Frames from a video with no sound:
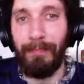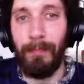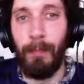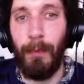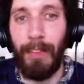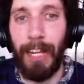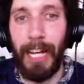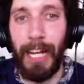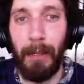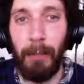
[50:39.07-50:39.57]

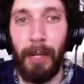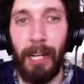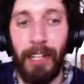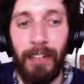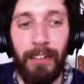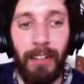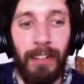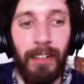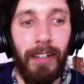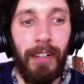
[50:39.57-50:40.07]
with that in
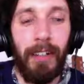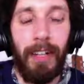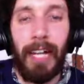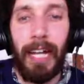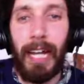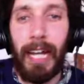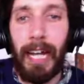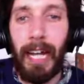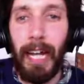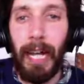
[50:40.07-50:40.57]
mind.
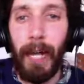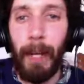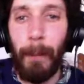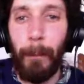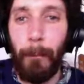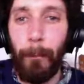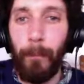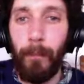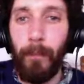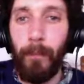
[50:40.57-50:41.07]

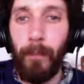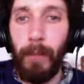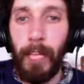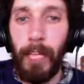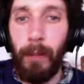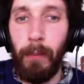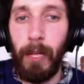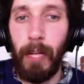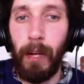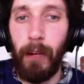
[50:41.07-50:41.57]

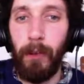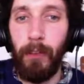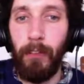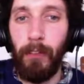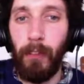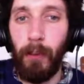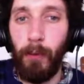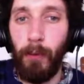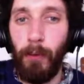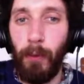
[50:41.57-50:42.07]
Here we go.
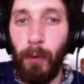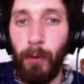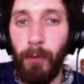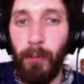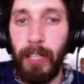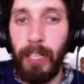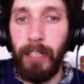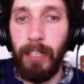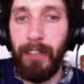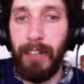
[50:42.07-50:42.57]
So 4th
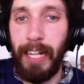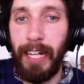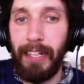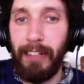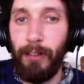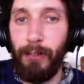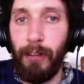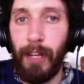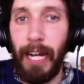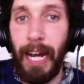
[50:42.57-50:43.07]
string and
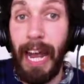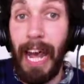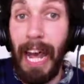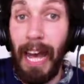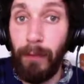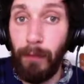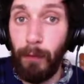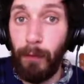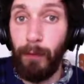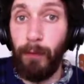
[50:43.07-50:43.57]
2nd string
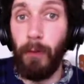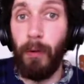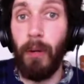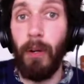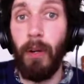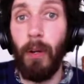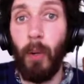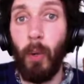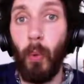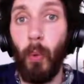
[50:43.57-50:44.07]
after 4.